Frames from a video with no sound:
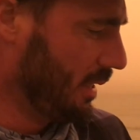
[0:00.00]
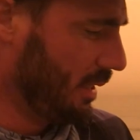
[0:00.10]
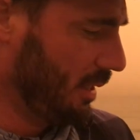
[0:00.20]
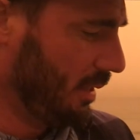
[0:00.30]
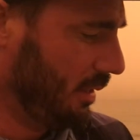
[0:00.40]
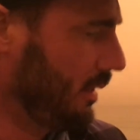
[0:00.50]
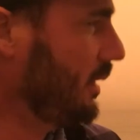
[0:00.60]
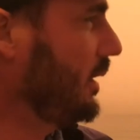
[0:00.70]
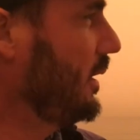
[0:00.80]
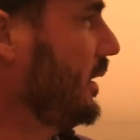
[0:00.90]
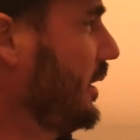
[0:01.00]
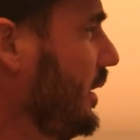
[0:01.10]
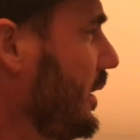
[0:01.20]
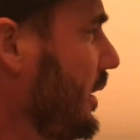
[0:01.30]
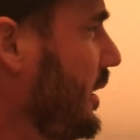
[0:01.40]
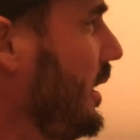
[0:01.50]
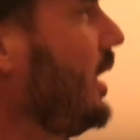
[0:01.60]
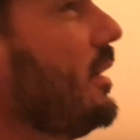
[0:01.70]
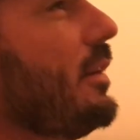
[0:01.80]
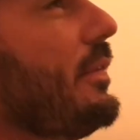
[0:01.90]
the
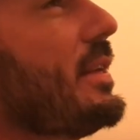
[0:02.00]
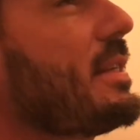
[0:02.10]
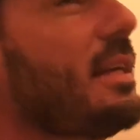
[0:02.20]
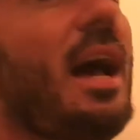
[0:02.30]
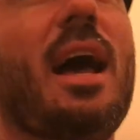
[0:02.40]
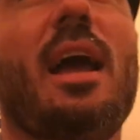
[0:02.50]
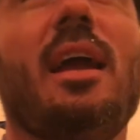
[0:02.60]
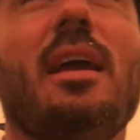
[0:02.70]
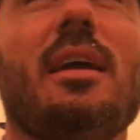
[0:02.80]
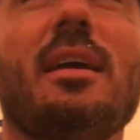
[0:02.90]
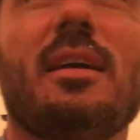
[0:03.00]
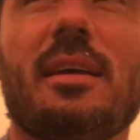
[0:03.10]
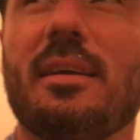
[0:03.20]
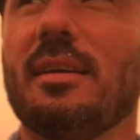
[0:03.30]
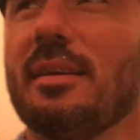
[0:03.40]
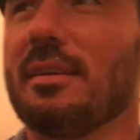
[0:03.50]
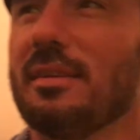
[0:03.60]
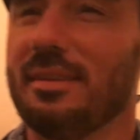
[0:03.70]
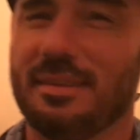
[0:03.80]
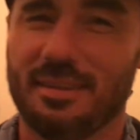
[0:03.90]
color of the sky.
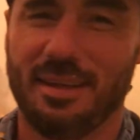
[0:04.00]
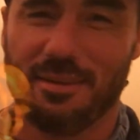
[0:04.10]
Not